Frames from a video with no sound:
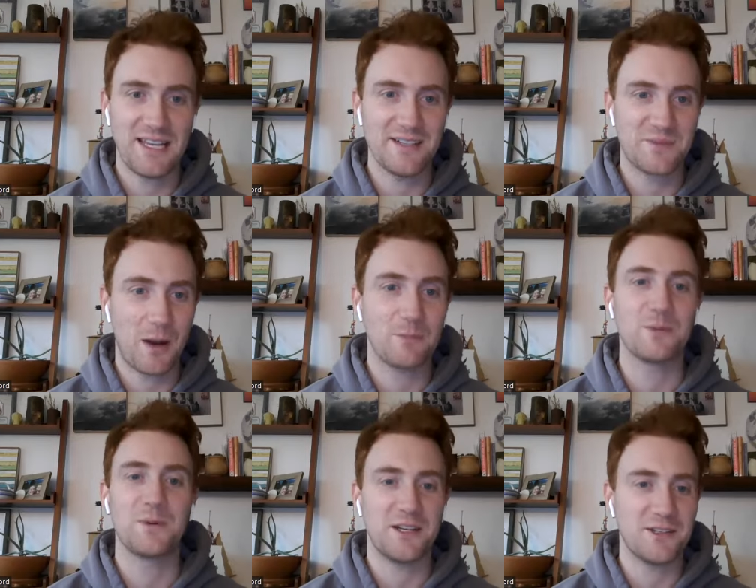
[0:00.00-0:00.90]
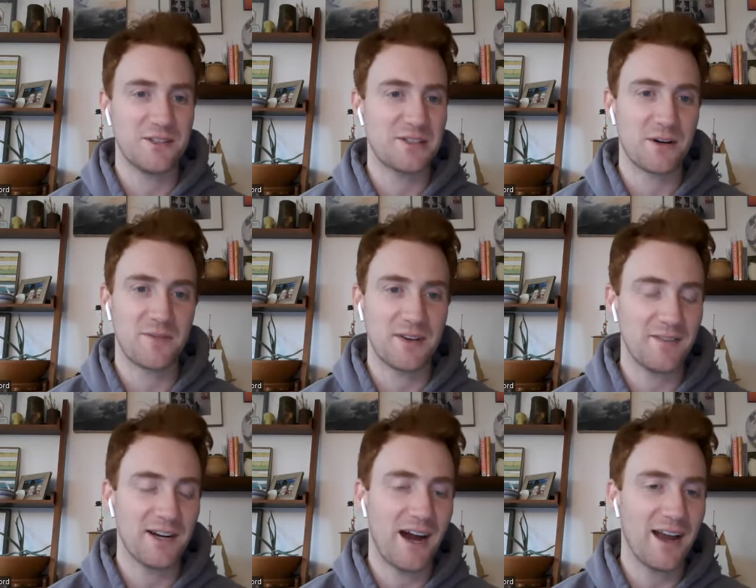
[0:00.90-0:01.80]
he's probably going to deserve an
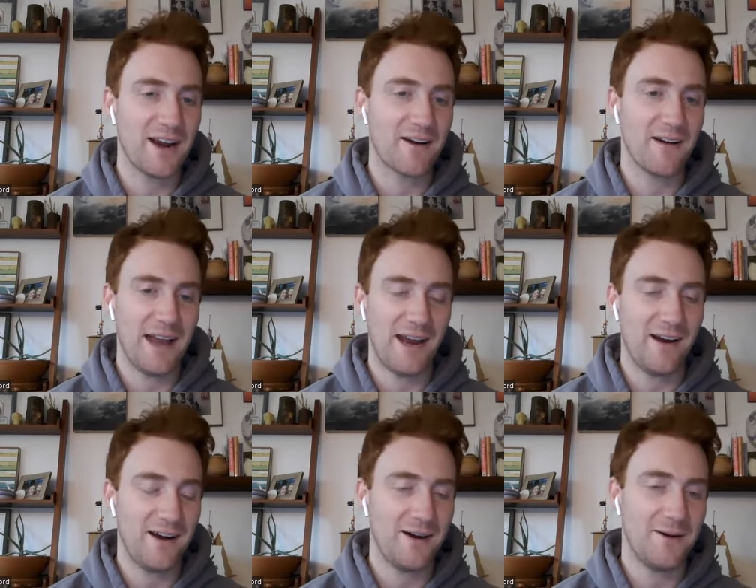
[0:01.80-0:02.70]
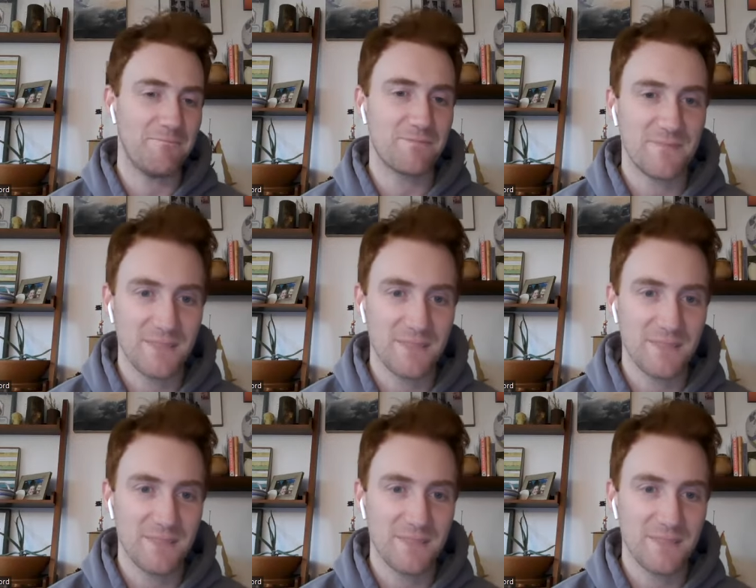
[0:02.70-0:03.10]
even higher uh, um,